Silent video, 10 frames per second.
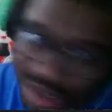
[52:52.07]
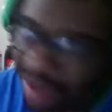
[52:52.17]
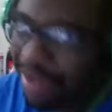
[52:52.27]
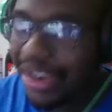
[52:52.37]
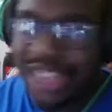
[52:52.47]

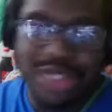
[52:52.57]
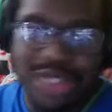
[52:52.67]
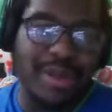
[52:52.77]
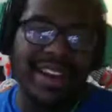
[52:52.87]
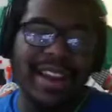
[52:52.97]
raid you
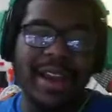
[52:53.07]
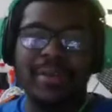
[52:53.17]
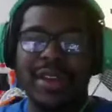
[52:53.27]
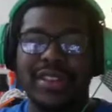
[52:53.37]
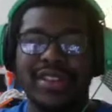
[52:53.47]
right now,
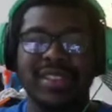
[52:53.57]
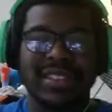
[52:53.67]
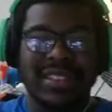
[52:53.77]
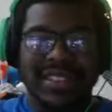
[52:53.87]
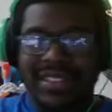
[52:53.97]
brother.
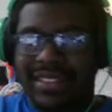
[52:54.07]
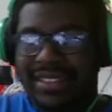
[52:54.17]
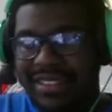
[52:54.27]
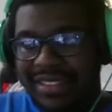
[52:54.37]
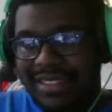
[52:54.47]

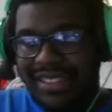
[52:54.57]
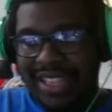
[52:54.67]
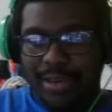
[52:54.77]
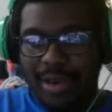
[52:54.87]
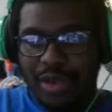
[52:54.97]

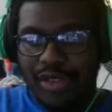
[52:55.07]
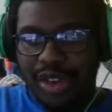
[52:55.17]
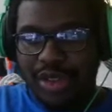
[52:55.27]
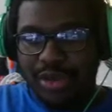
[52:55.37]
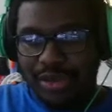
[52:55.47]
Send them over to
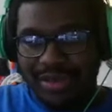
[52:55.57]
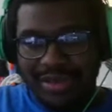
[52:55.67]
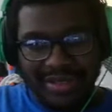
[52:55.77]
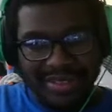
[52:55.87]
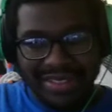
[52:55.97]
you.
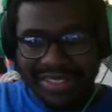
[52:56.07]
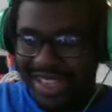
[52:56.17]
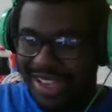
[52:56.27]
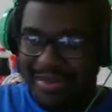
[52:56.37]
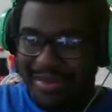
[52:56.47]

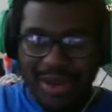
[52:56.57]
Send them over.